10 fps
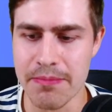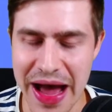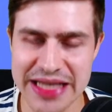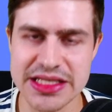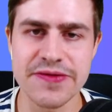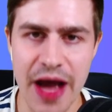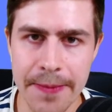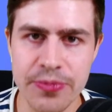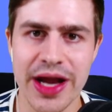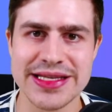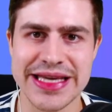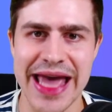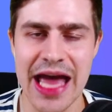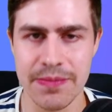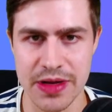Massive upgrades
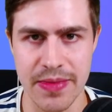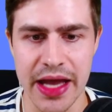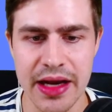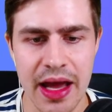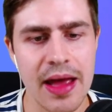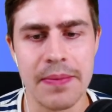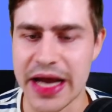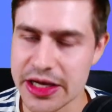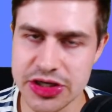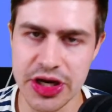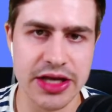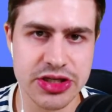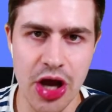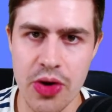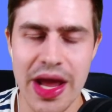can be made, but as you
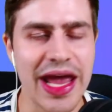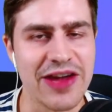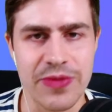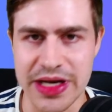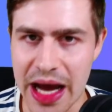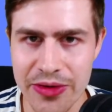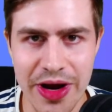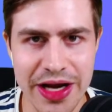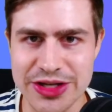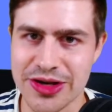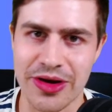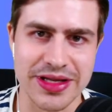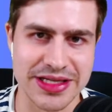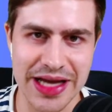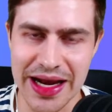guys know, if we're downgrading Son
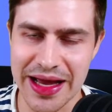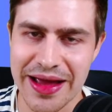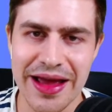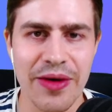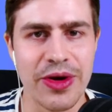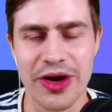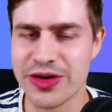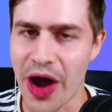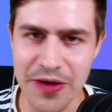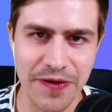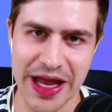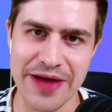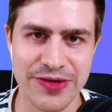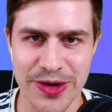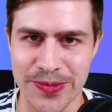and Salah, we're not going for
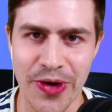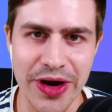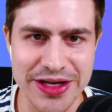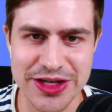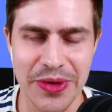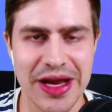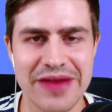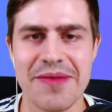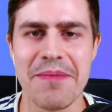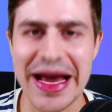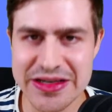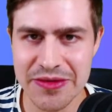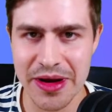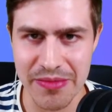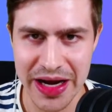Kevin De Bruyne, so we're going to have a
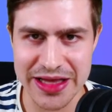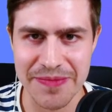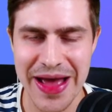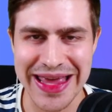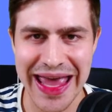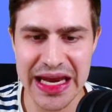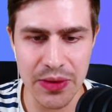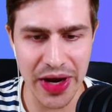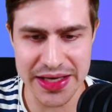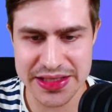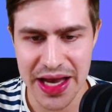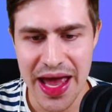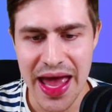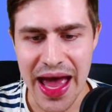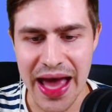massive amount of money in the bank anyways,
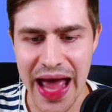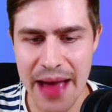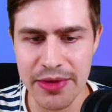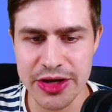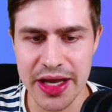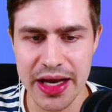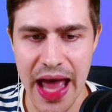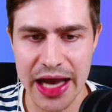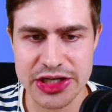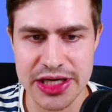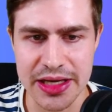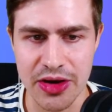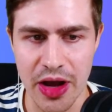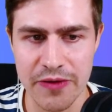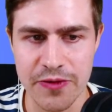and I am looking at actually
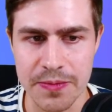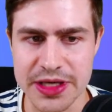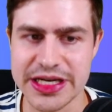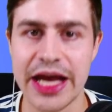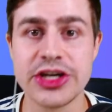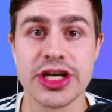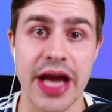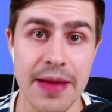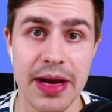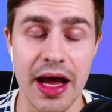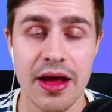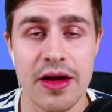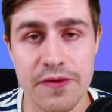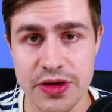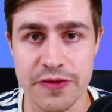going for potential enabler
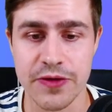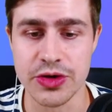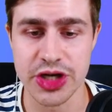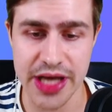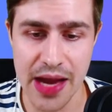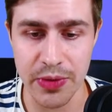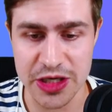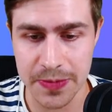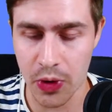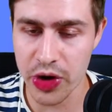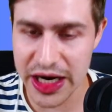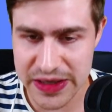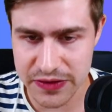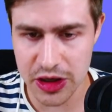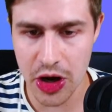for the future game weeks. But all you guys
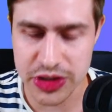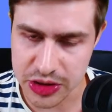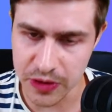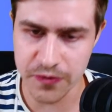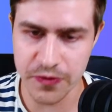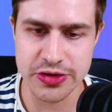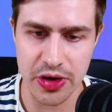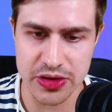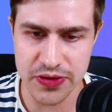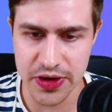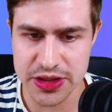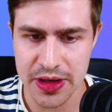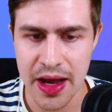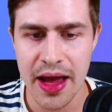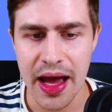have to know is 2 free transfers.
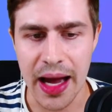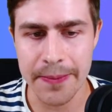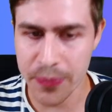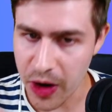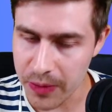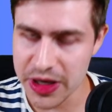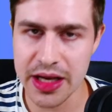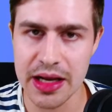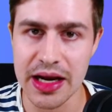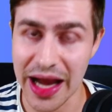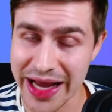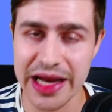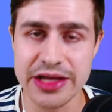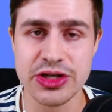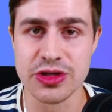I'm probably
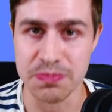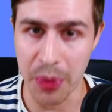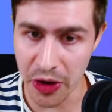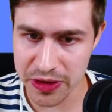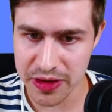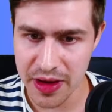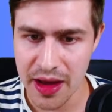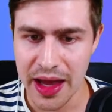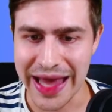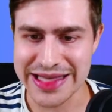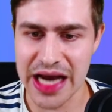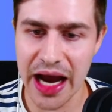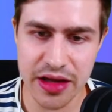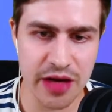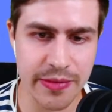likely to use both. It's
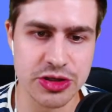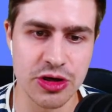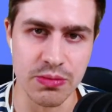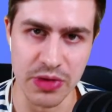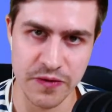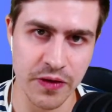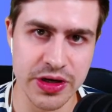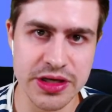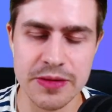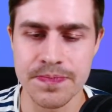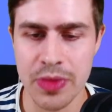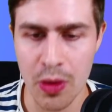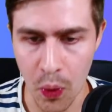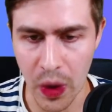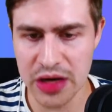either going to be 2 midfielders
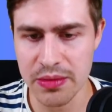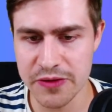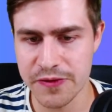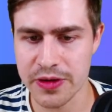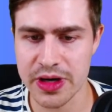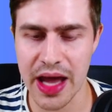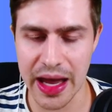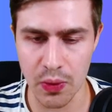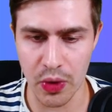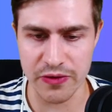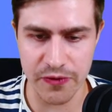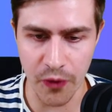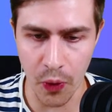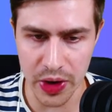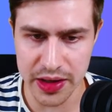or 1 midfielder and 1
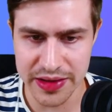forward.